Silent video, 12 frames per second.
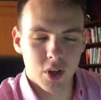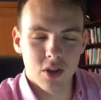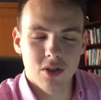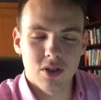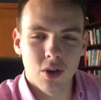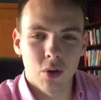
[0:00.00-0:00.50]
Now,
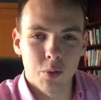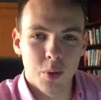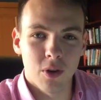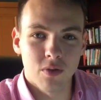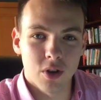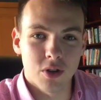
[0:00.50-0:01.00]
this is the only
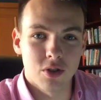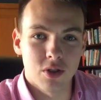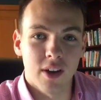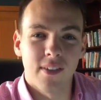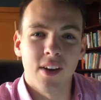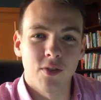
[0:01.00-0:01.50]
pair of dress shoes
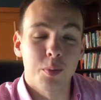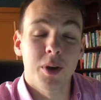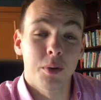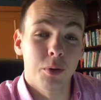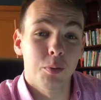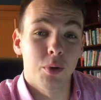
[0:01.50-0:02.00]
I've ever been
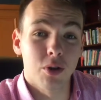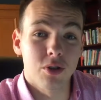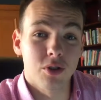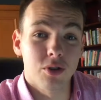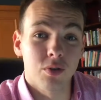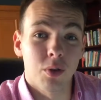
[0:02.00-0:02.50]
able to
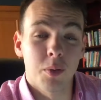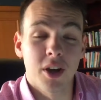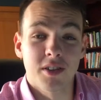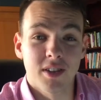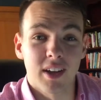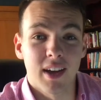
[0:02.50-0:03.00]
purchase from
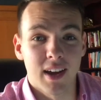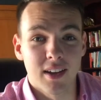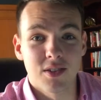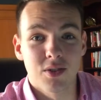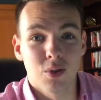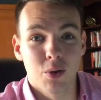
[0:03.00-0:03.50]
a
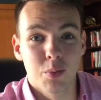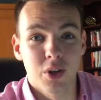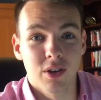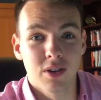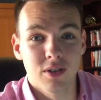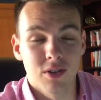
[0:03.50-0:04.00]
secondhand store
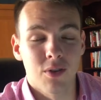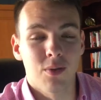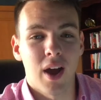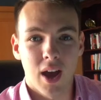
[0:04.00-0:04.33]
because of